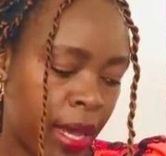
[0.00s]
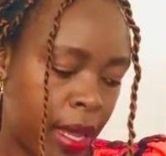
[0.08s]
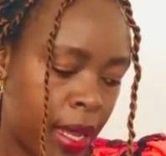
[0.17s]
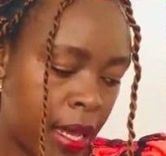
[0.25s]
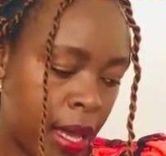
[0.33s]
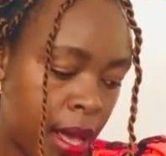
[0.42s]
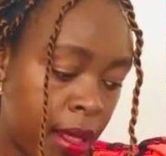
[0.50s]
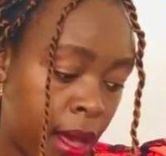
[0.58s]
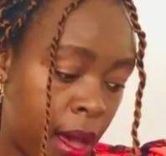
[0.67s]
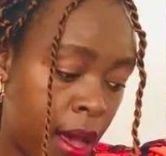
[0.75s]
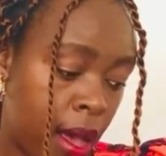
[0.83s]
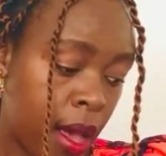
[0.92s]
any
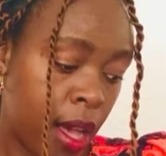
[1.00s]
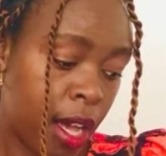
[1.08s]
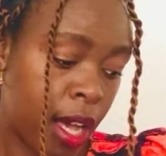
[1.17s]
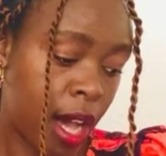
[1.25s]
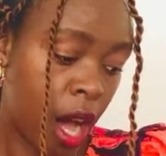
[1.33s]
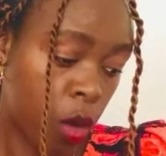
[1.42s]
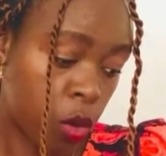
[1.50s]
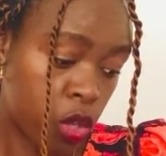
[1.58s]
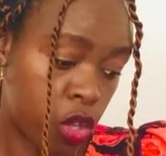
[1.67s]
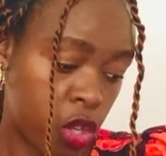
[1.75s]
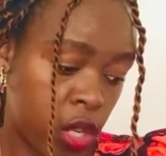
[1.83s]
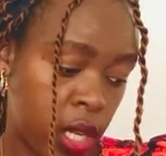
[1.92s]
other
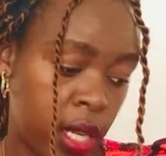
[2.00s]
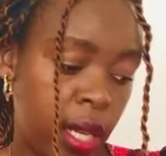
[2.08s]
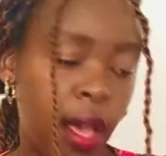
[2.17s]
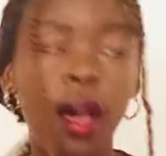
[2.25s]
country.